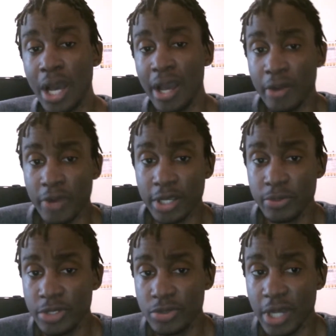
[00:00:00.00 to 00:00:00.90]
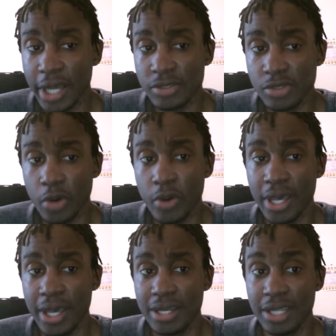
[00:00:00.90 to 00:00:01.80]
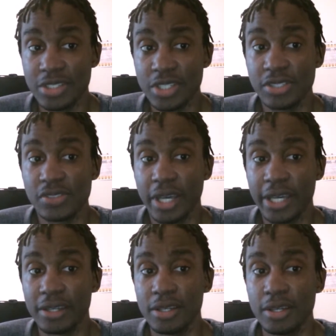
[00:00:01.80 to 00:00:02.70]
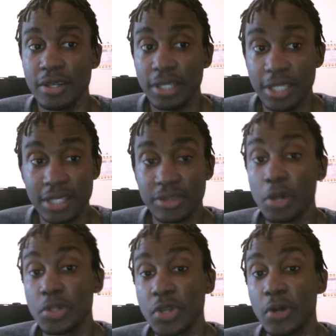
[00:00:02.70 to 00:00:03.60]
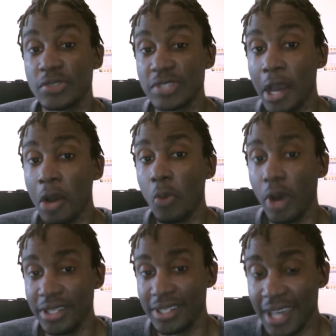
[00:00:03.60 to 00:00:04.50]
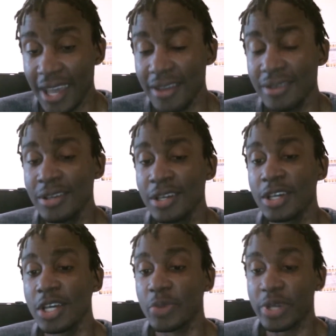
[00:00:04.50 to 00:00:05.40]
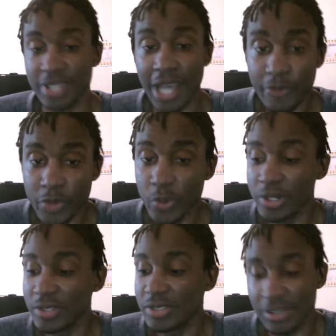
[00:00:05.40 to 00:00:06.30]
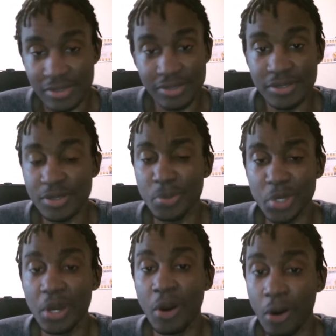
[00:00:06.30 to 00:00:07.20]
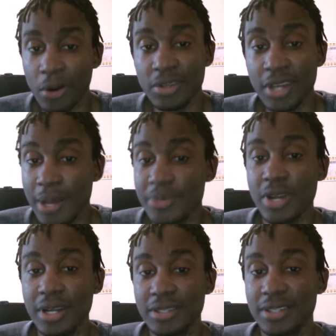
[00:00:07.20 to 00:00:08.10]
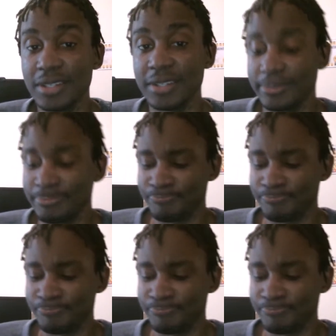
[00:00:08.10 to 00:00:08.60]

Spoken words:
I recommend you guys go ahead and just get those shows now while you can, because afterwards it's gonna be a hard time trying to get it.